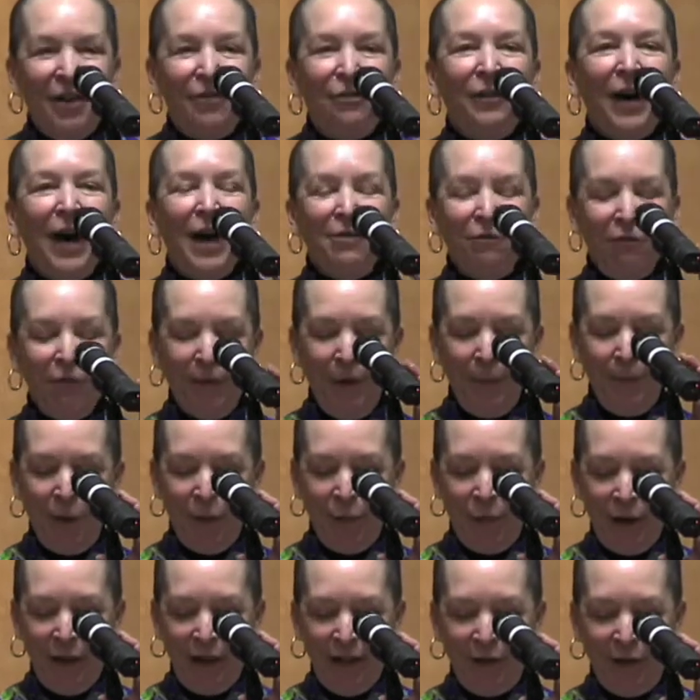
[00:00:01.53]
5
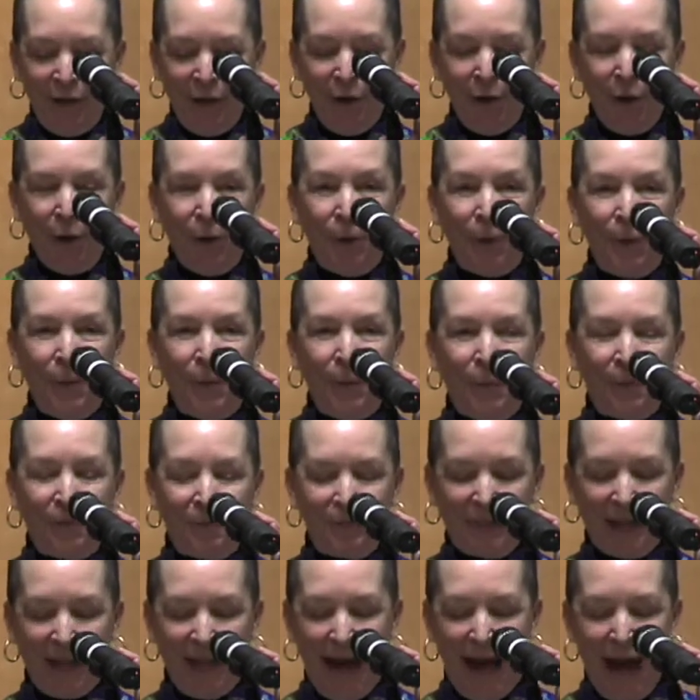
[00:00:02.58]
Februaries ago,
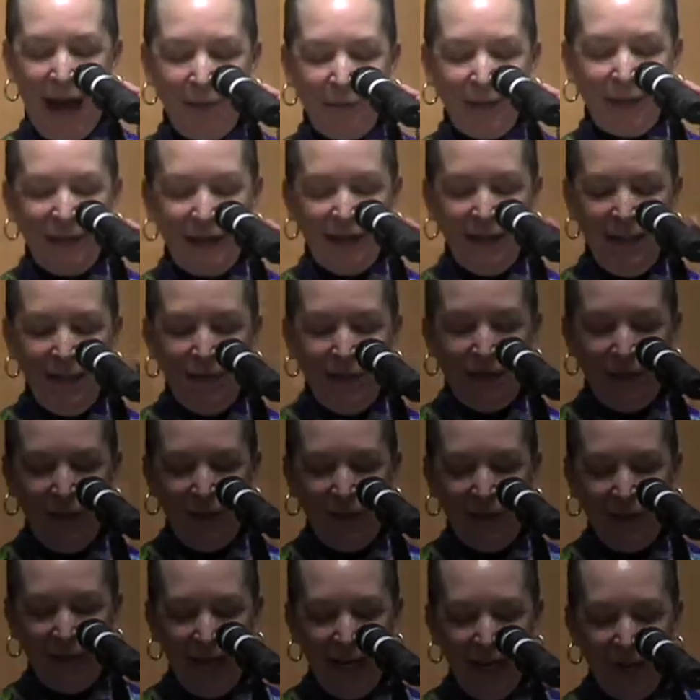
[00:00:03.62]
I received an
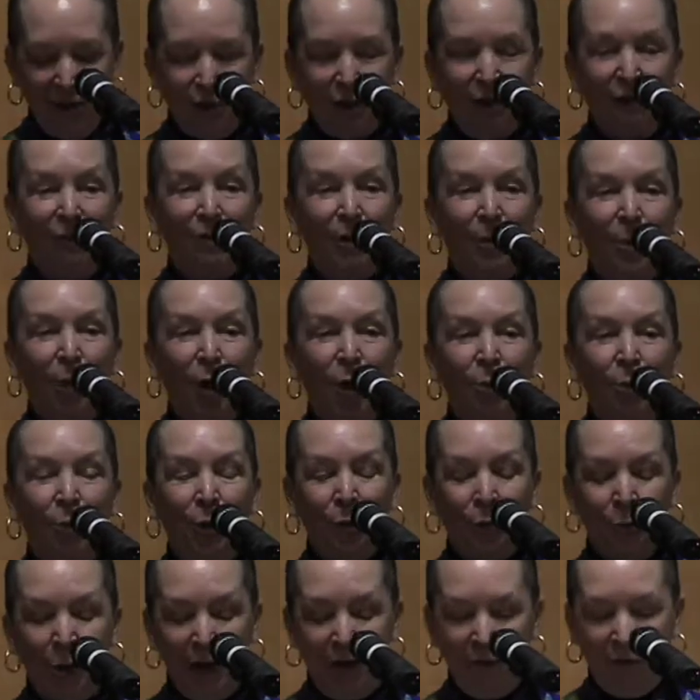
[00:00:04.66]
invitation from
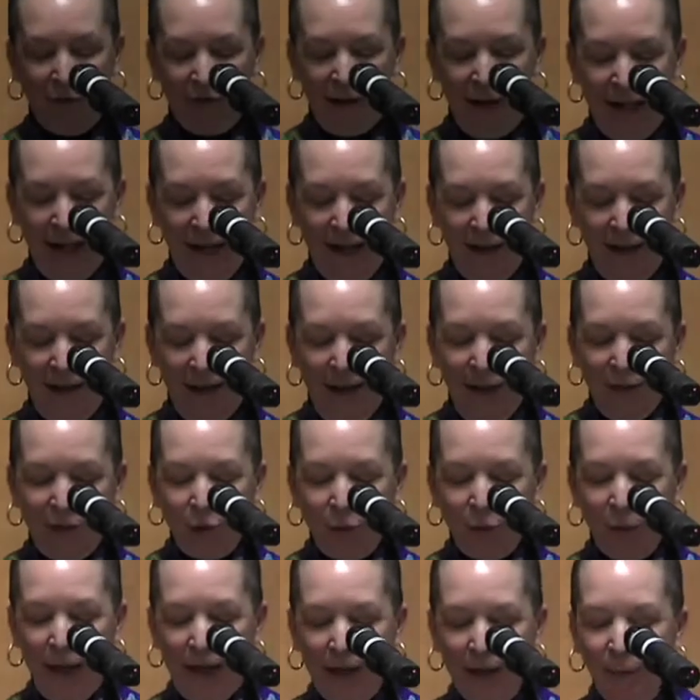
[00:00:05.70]
Oprah Winfrey to
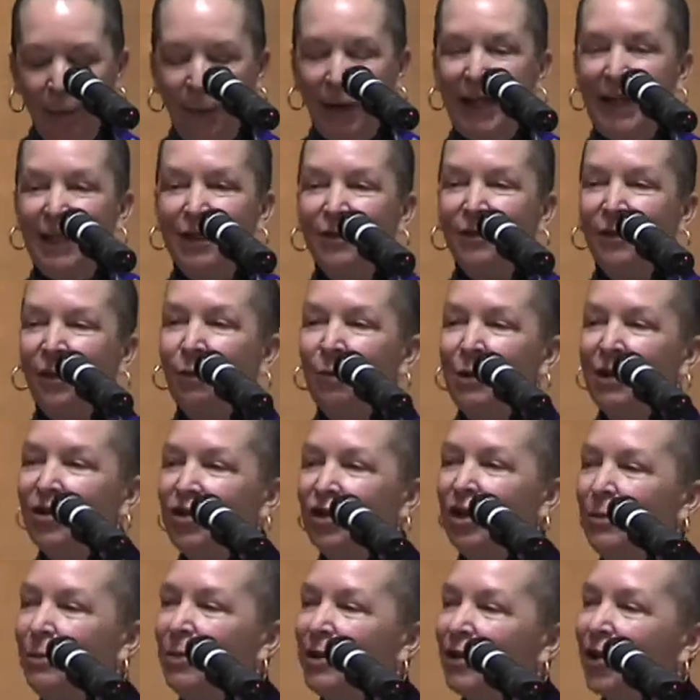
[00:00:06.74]
write a piece for what
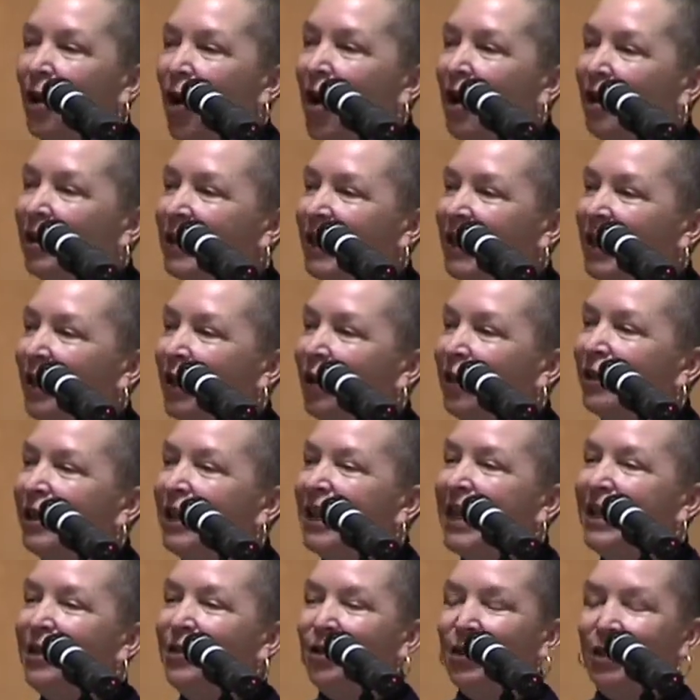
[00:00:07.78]
she was calling her
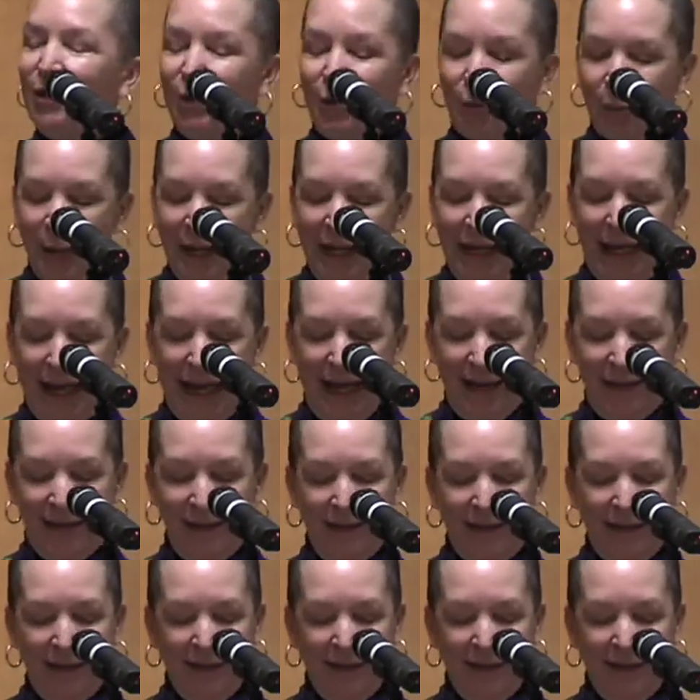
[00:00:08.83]
Legends Weekend.